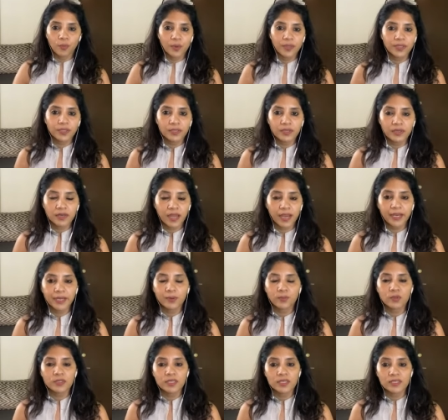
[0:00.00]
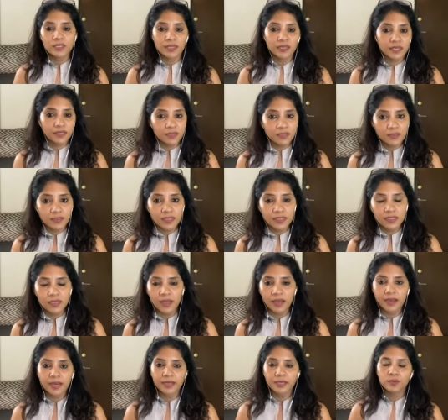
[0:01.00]
whether the client was a sedentary
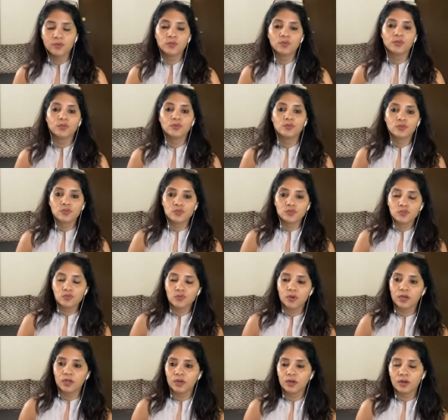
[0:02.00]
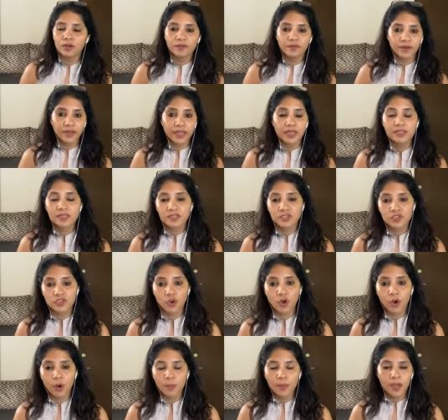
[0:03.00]
client who used to do a lot of desk
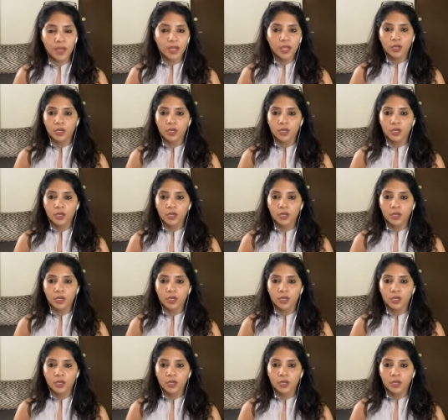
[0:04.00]
job